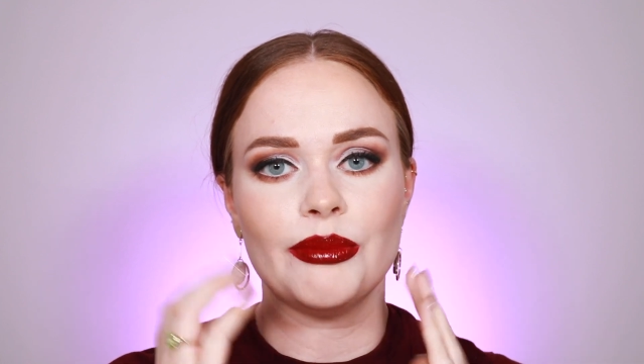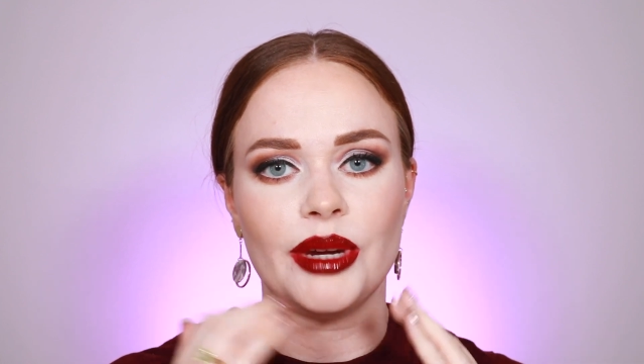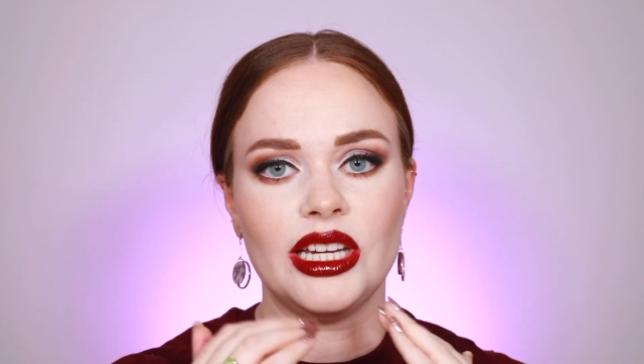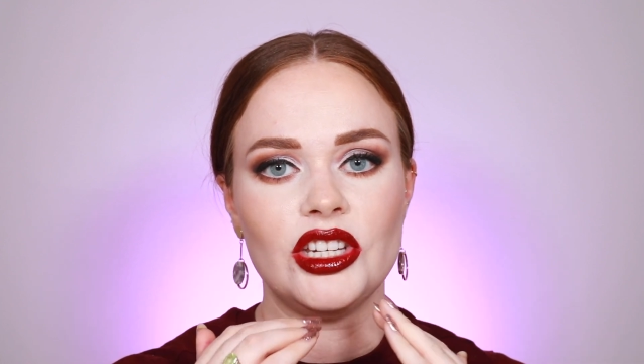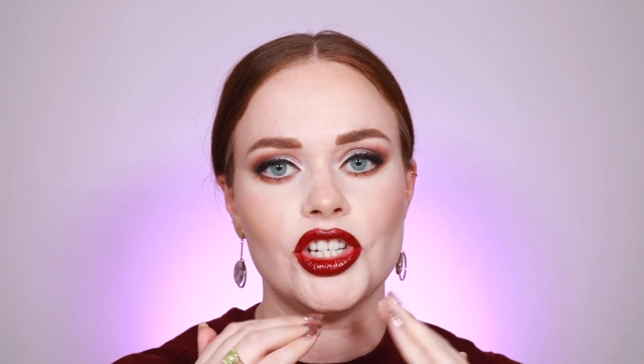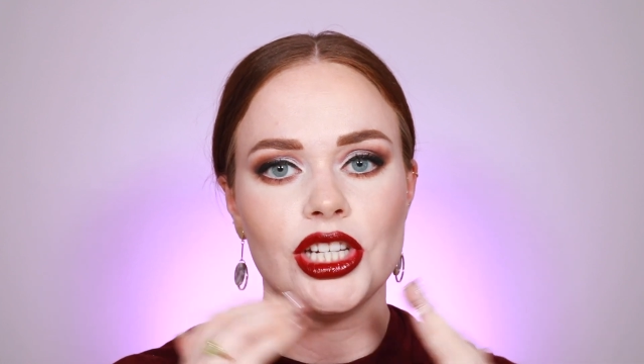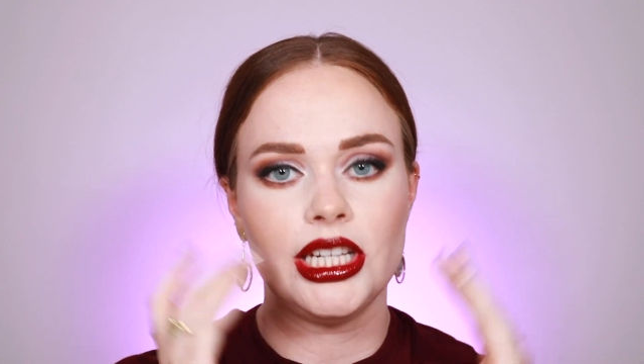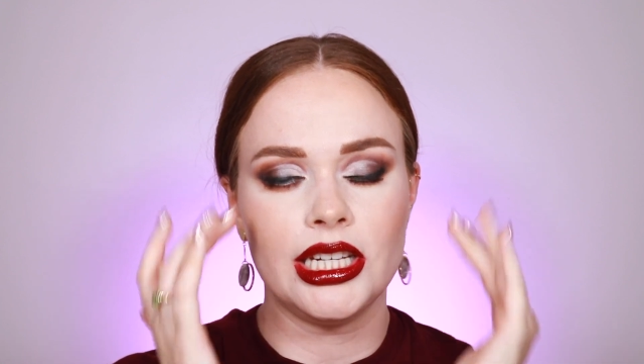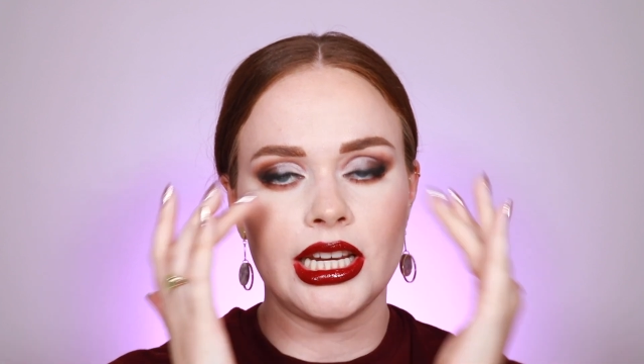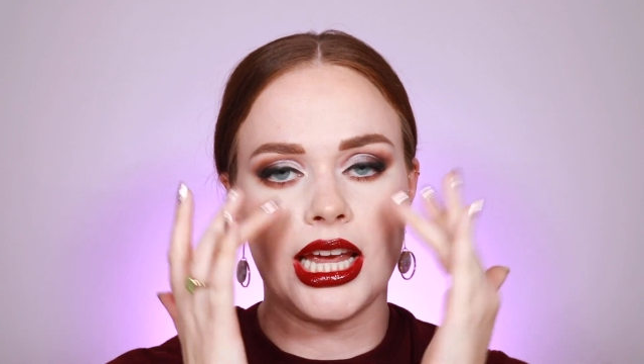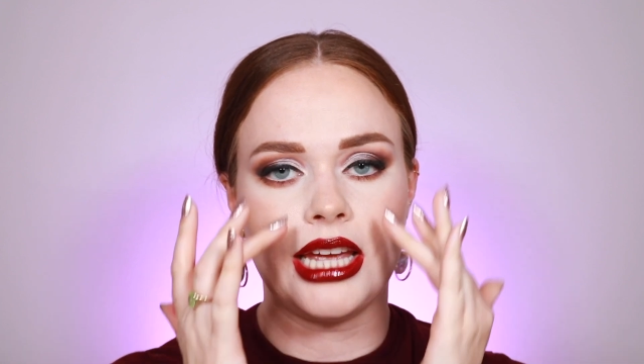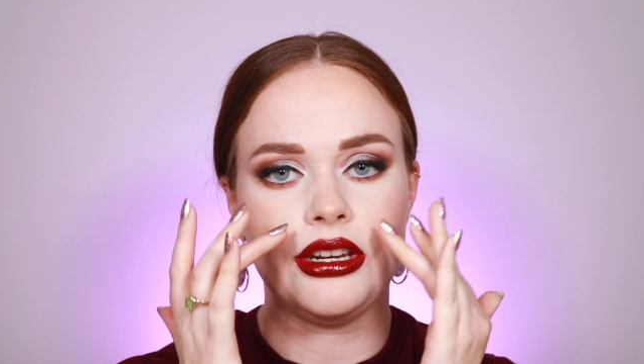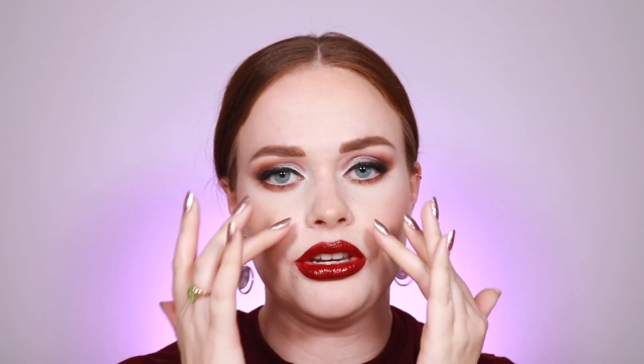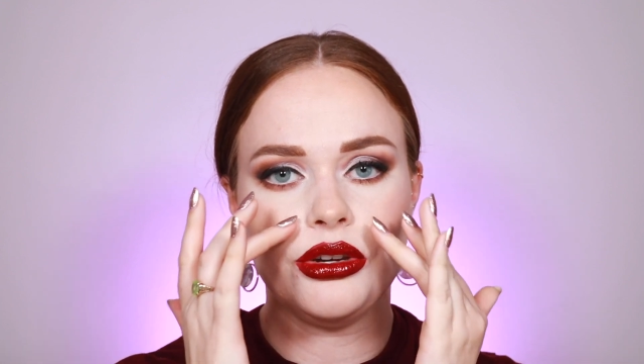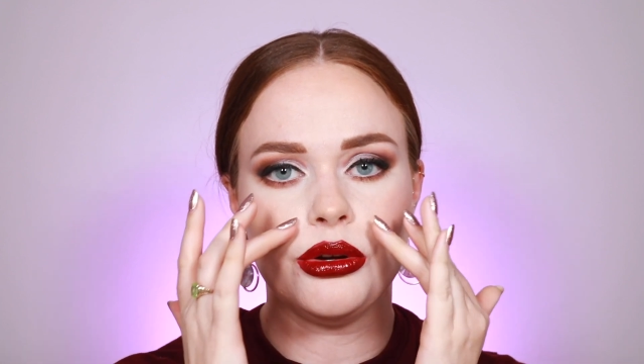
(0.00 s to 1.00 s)
my chin
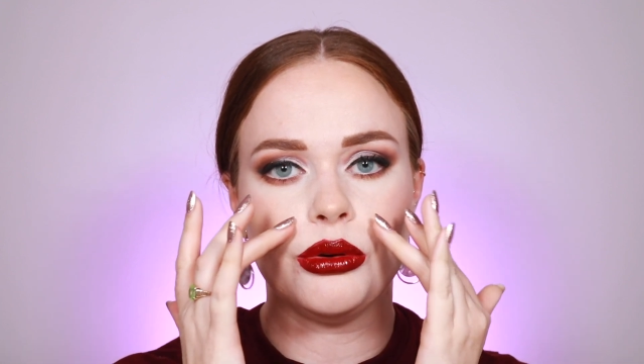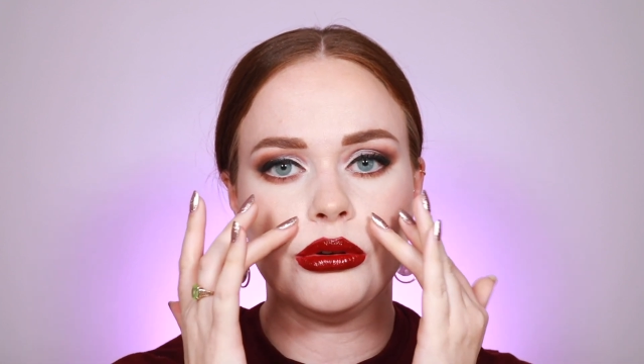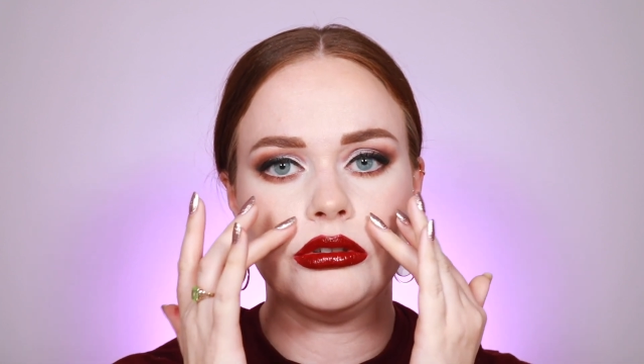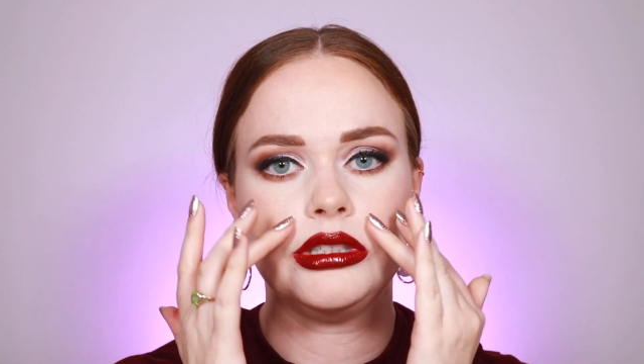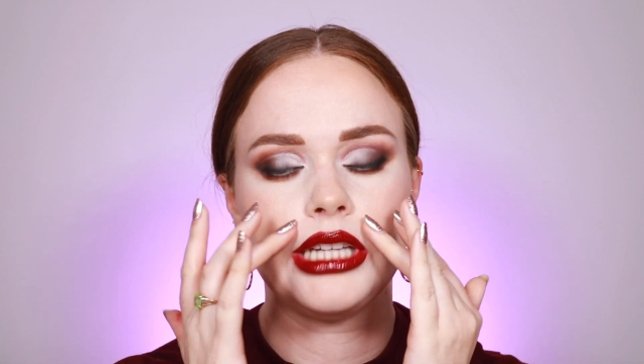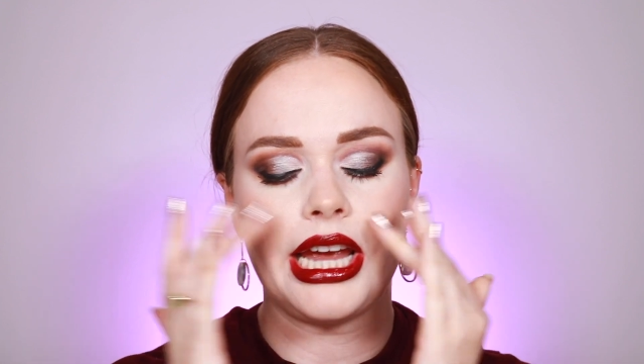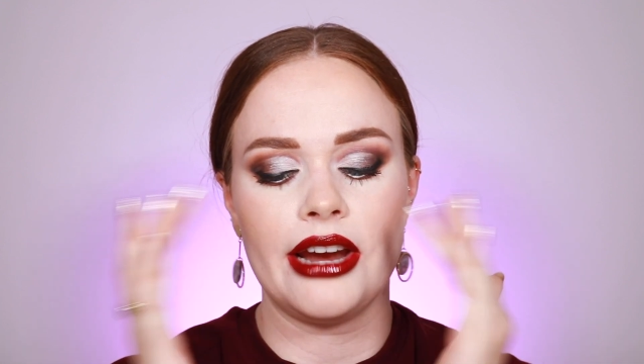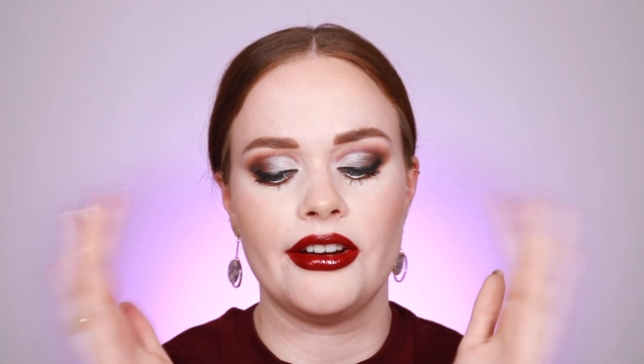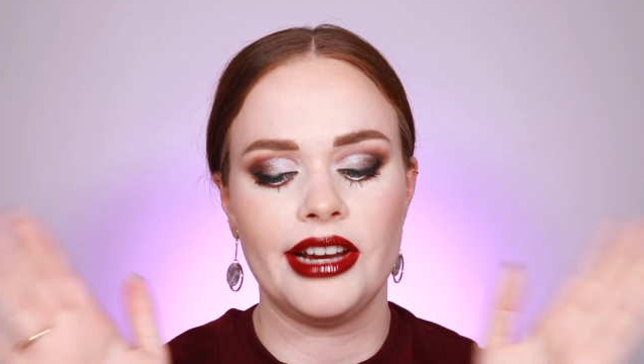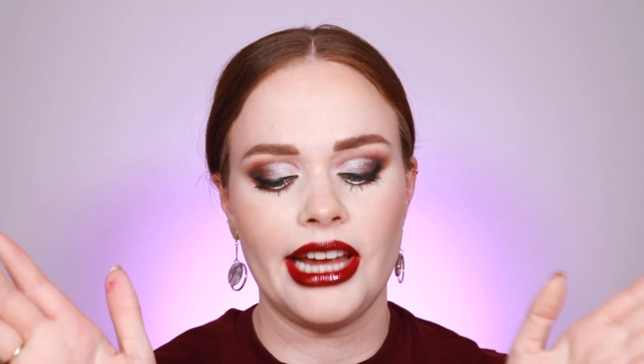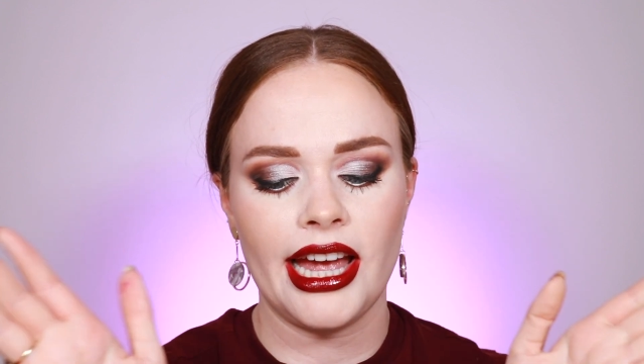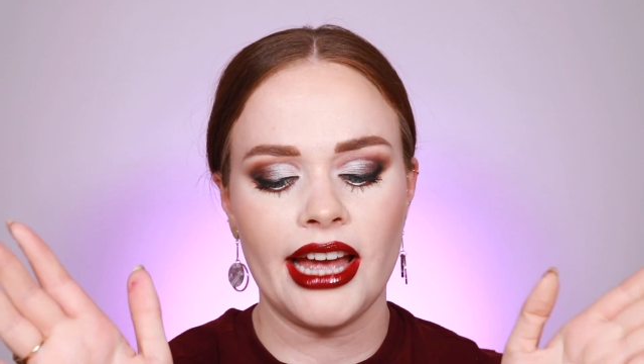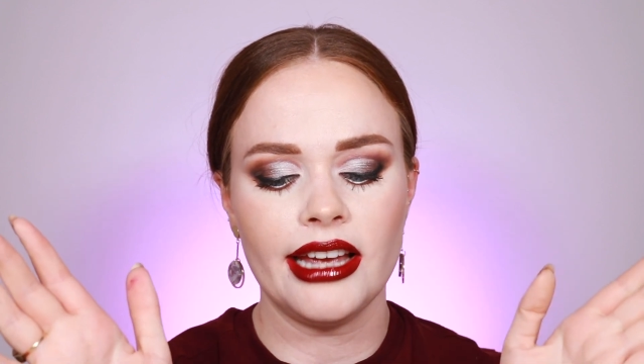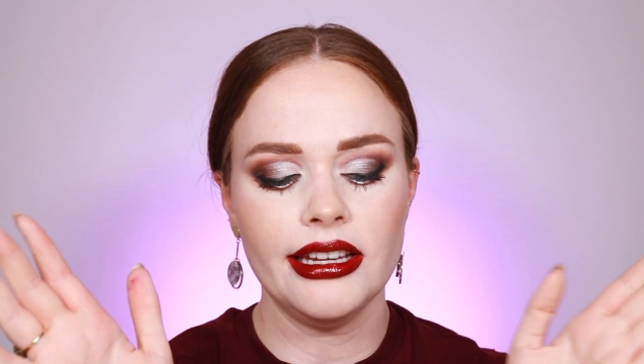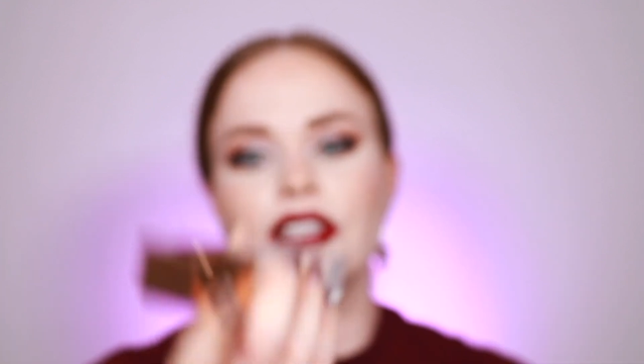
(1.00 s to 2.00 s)
and nose
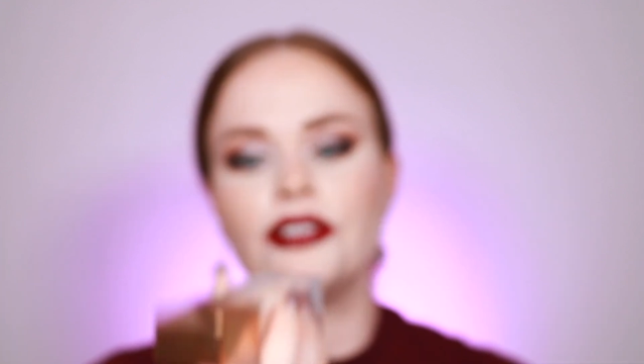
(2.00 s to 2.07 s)
area.